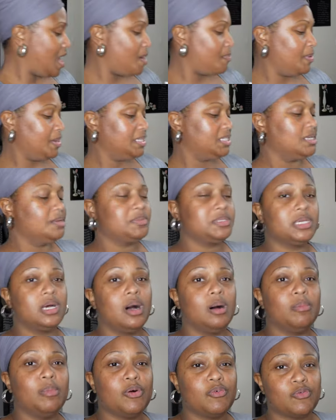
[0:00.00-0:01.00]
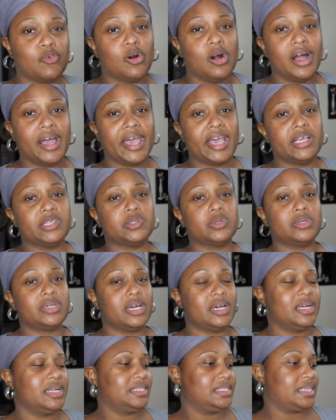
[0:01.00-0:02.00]
I picked up some raw
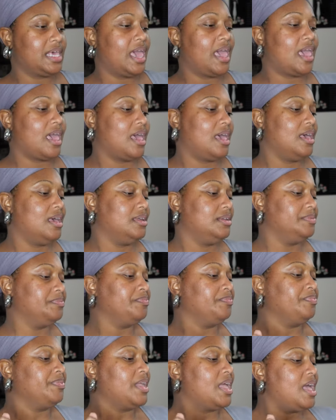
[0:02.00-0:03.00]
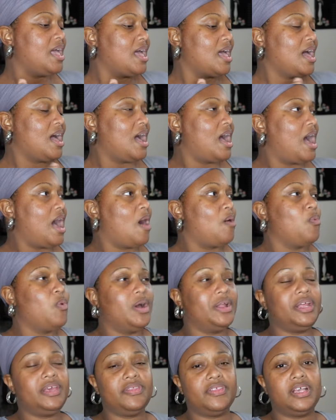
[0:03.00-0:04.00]
hazelnuts and I
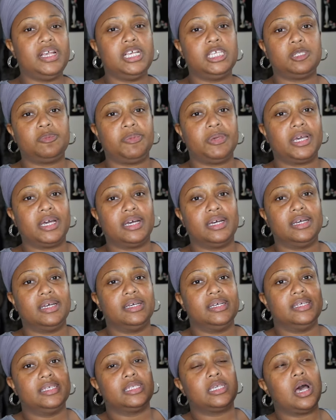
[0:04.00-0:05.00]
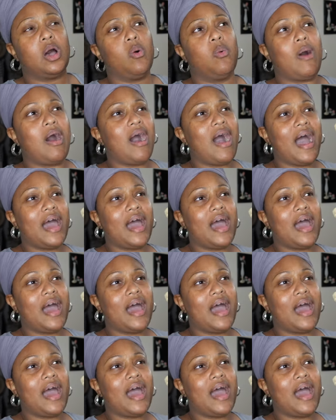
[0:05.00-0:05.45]
wanted these because while